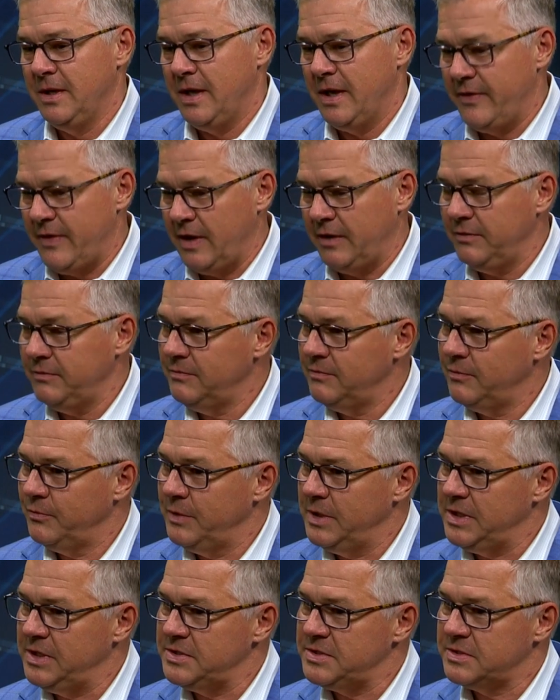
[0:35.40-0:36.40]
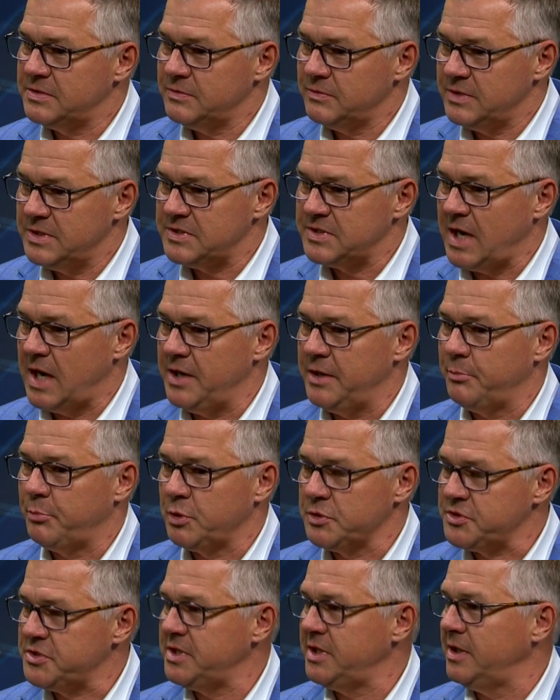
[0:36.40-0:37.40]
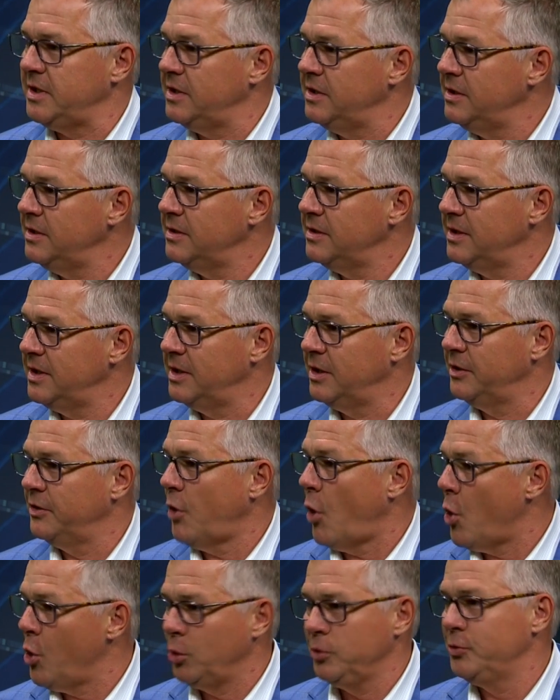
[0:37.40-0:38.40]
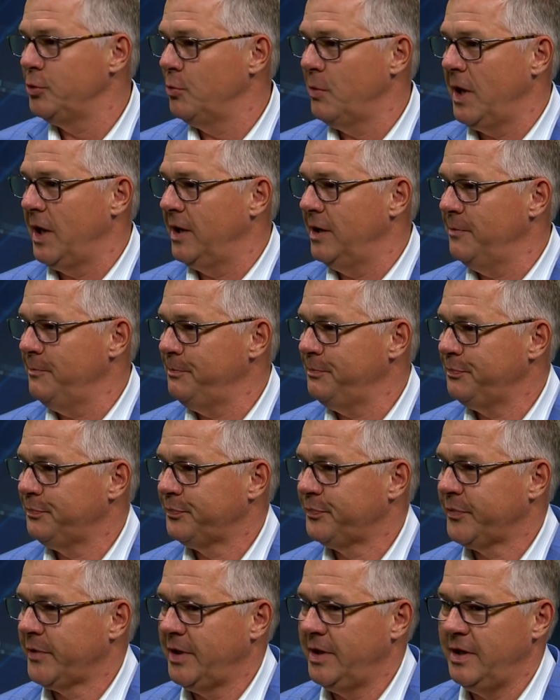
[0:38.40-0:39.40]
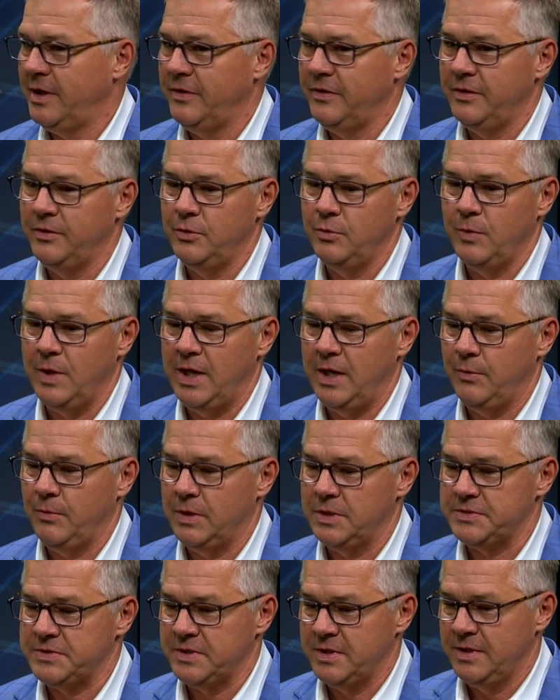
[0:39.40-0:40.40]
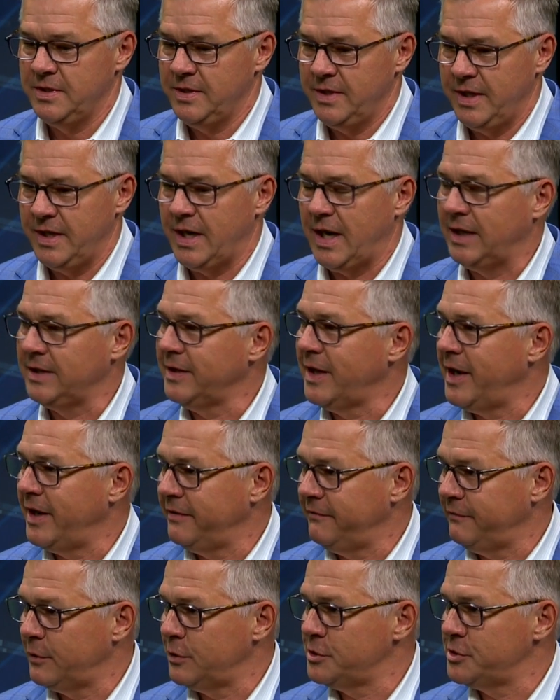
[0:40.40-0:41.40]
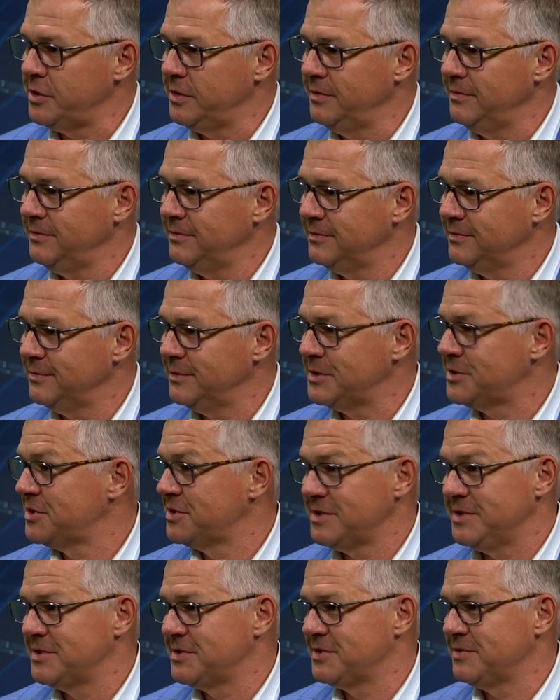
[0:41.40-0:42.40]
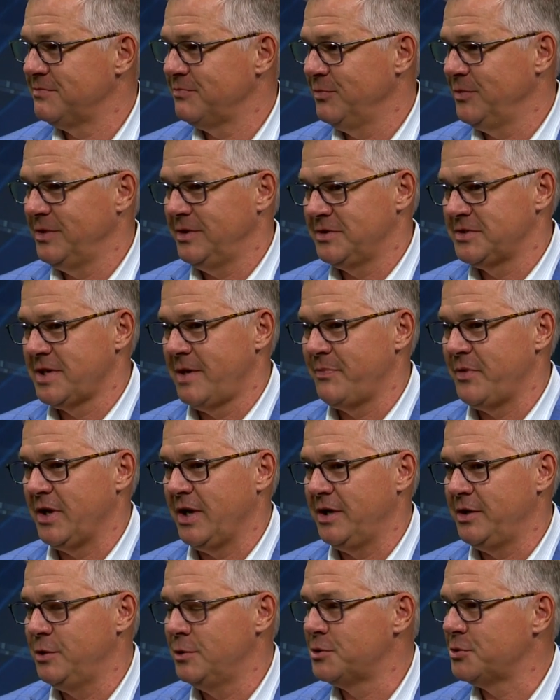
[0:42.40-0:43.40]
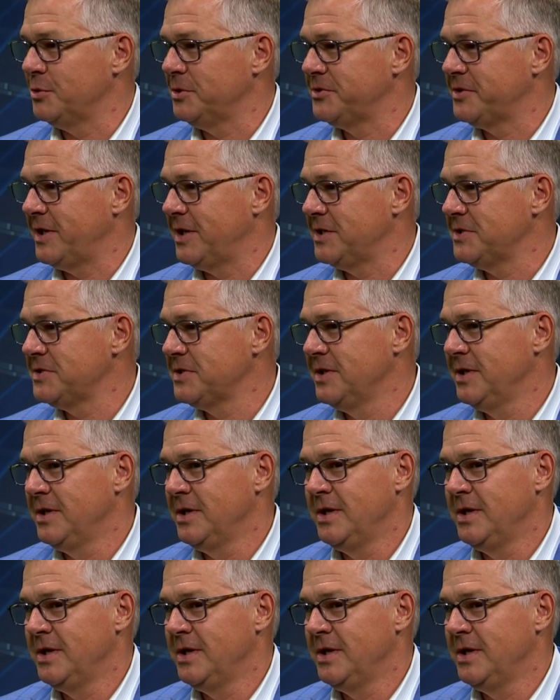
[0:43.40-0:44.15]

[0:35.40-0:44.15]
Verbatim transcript: and then we decided to proceed in a whole new way. And the new way was an online version, which is something unusual to us.